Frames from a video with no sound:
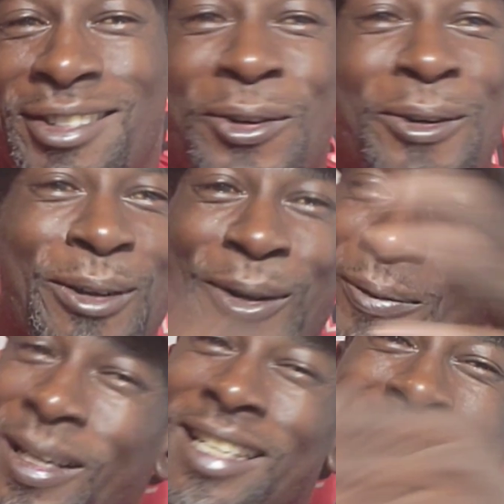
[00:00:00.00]

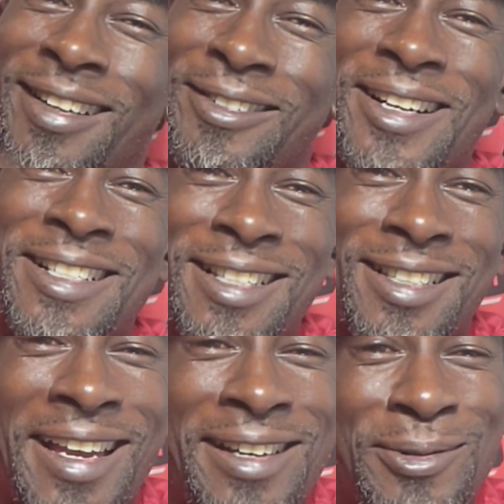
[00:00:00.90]
or Face got a crazy
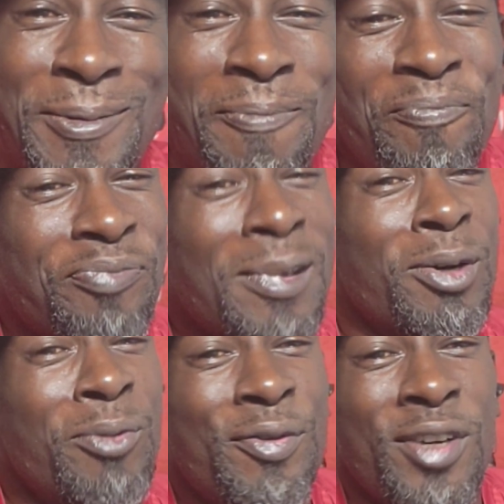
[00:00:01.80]
schedule.
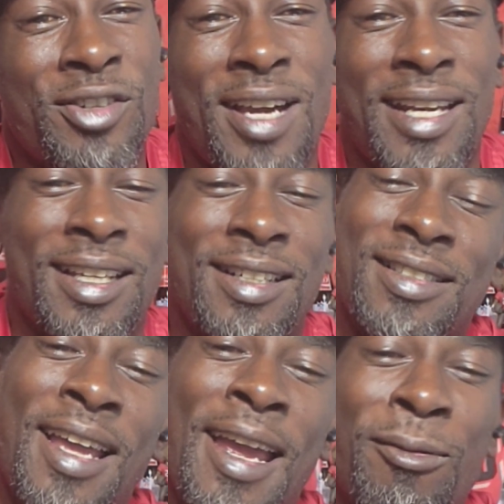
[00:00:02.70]
But we're gonna try to get
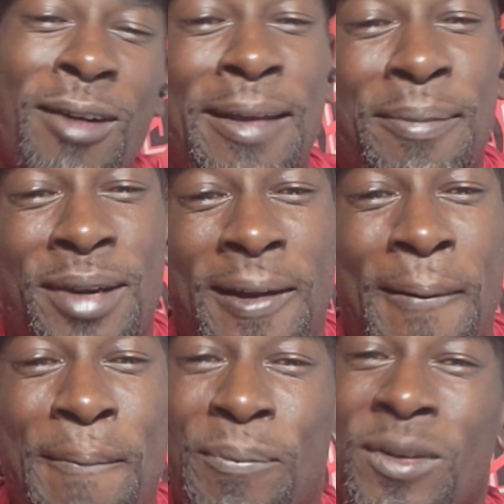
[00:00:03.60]
this thing right, man.
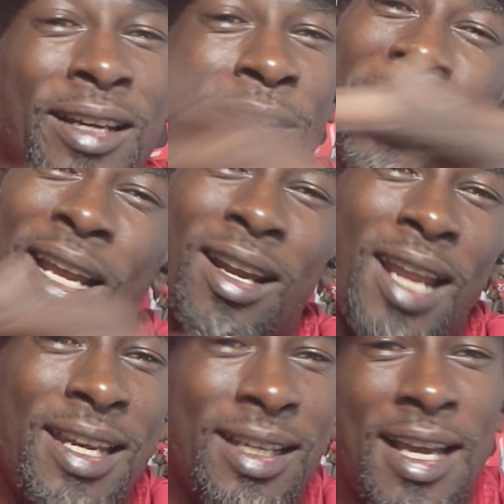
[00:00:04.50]
I know we got a
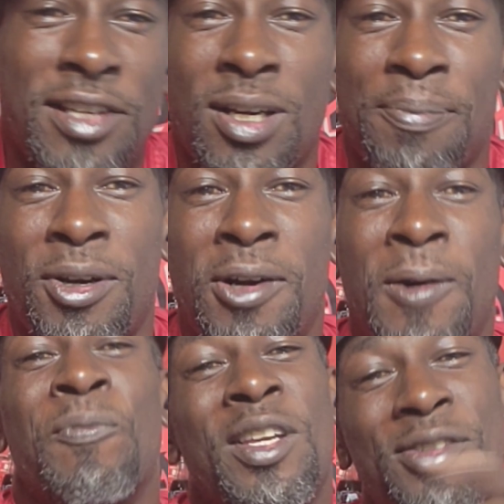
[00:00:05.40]
lot to catch up
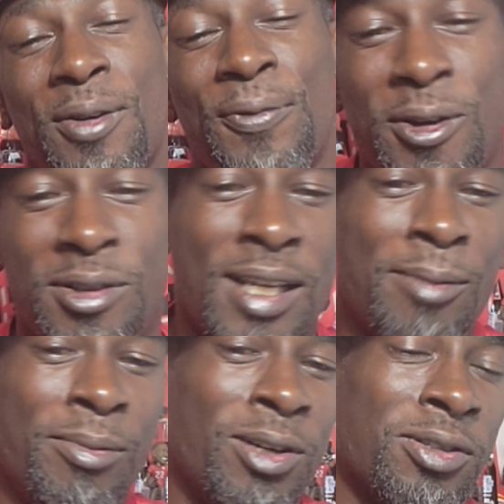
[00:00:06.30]
on. So the first
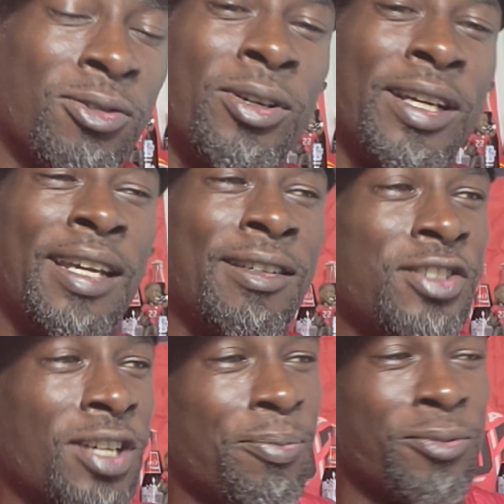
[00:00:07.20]
thing we're gonna go ahead
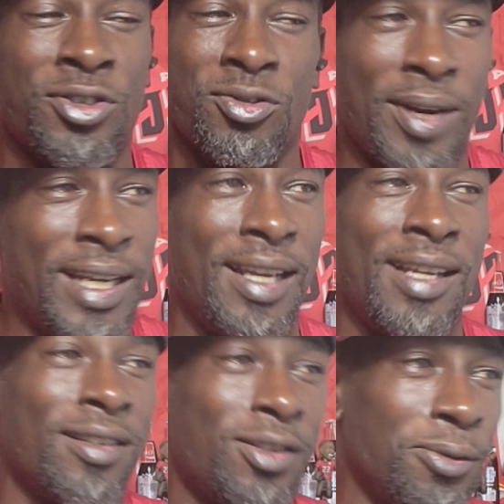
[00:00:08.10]
and jump straight
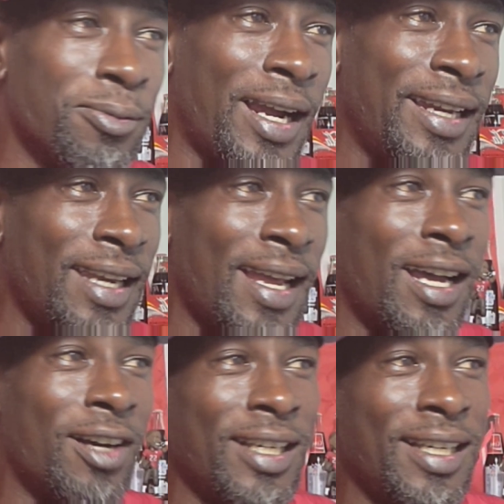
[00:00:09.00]
into right
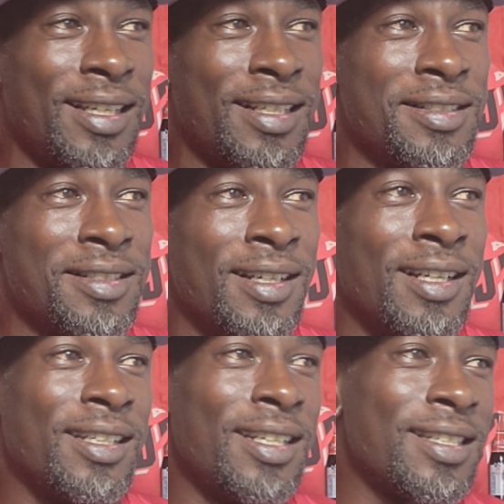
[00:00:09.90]
now is
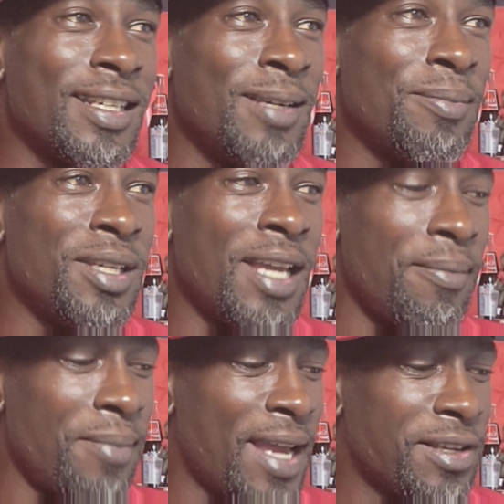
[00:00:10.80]
this
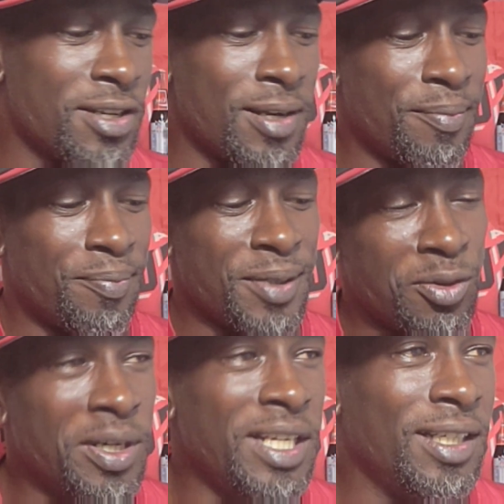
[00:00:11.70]
NBA matchup
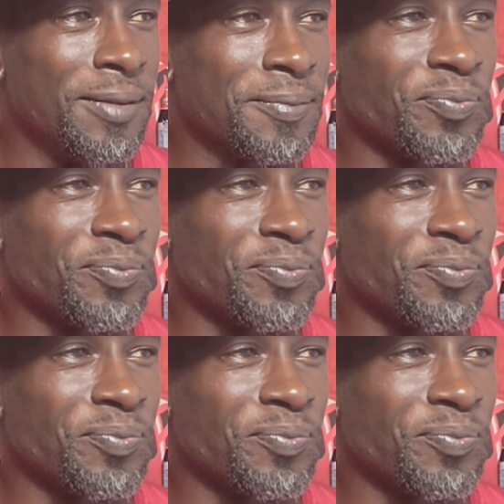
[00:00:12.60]
between